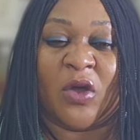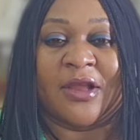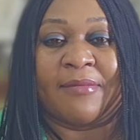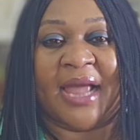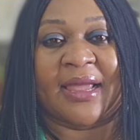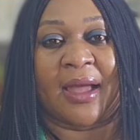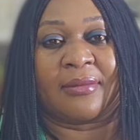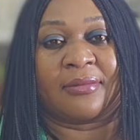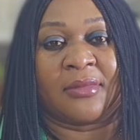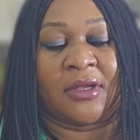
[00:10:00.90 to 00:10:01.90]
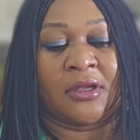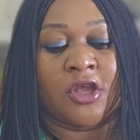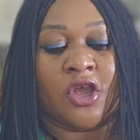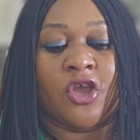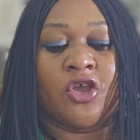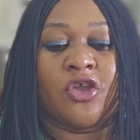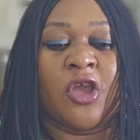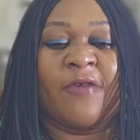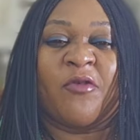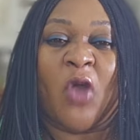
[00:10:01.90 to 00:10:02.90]
Wodemaya,
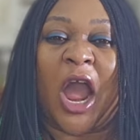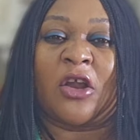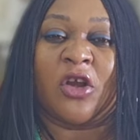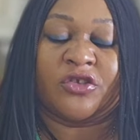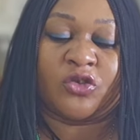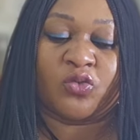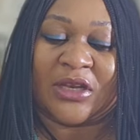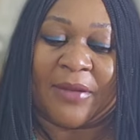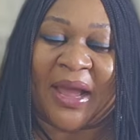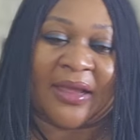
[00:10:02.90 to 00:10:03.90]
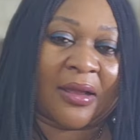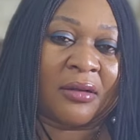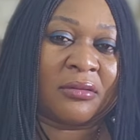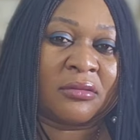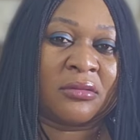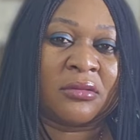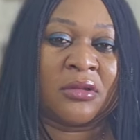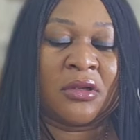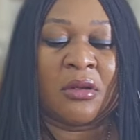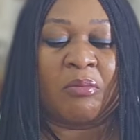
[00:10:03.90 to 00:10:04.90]
If you are close to Wodemaya,
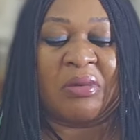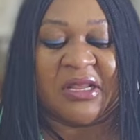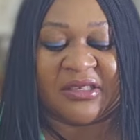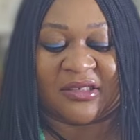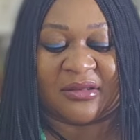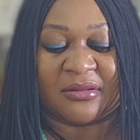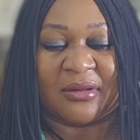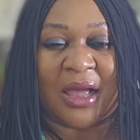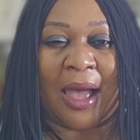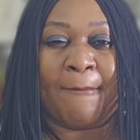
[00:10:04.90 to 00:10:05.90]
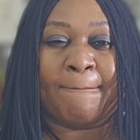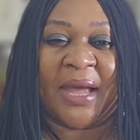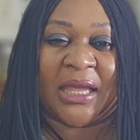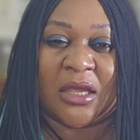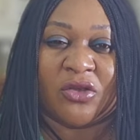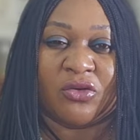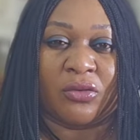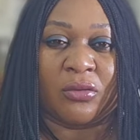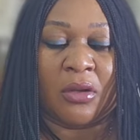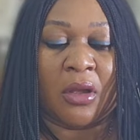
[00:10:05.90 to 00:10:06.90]
please, I'm begging
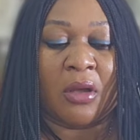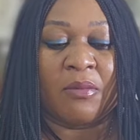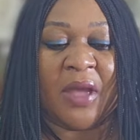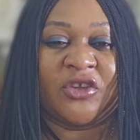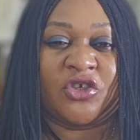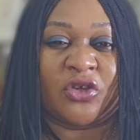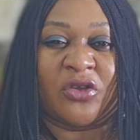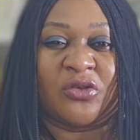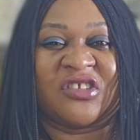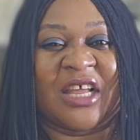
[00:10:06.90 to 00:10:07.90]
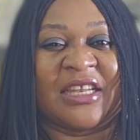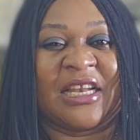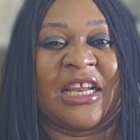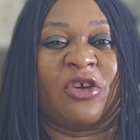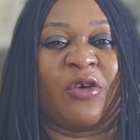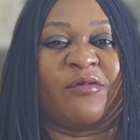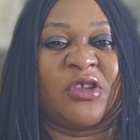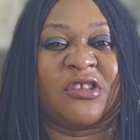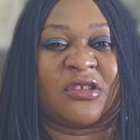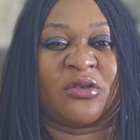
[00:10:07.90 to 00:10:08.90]
you, make sure you send the link of
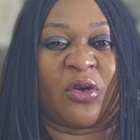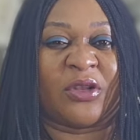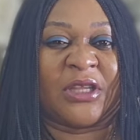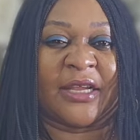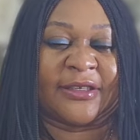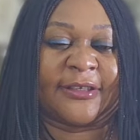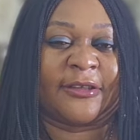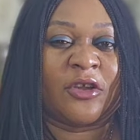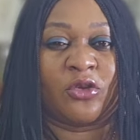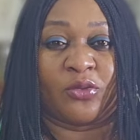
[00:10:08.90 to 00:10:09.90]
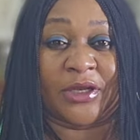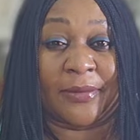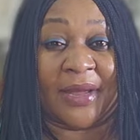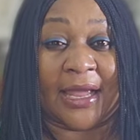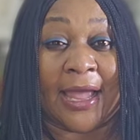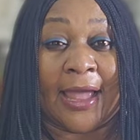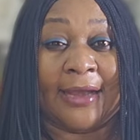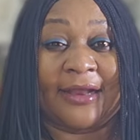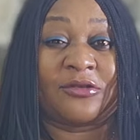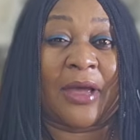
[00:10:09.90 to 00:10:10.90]
this content to Wodemaya.
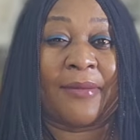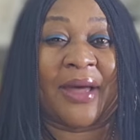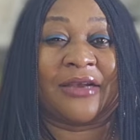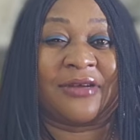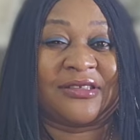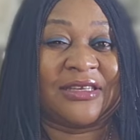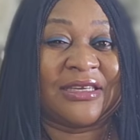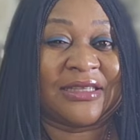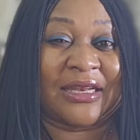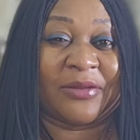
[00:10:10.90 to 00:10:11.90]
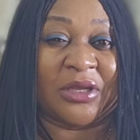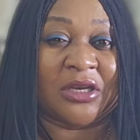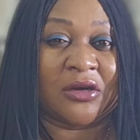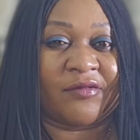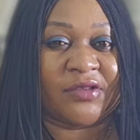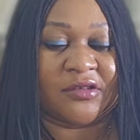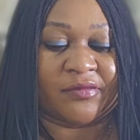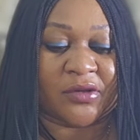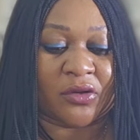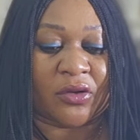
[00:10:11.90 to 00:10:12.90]
That's why I'm addressing it at the beginning of this
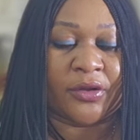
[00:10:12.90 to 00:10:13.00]
video.